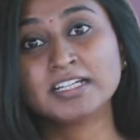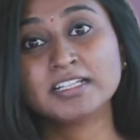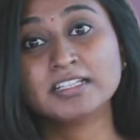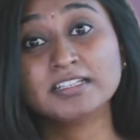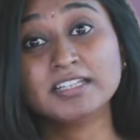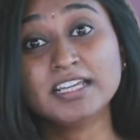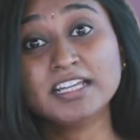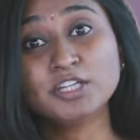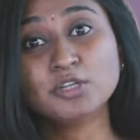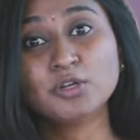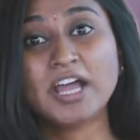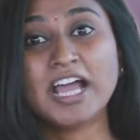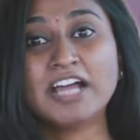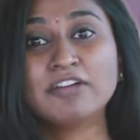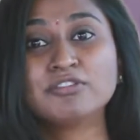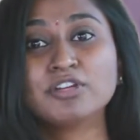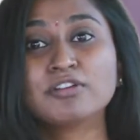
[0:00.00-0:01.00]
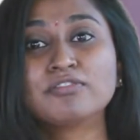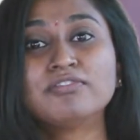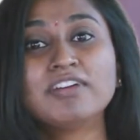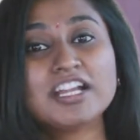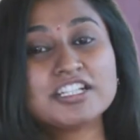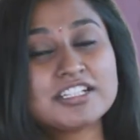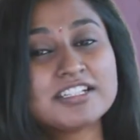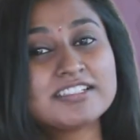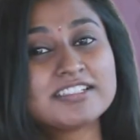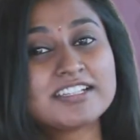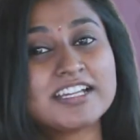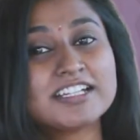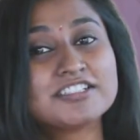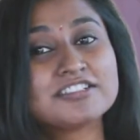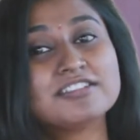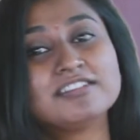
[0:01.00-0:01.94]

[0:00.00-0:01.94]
There you have your fashion sketch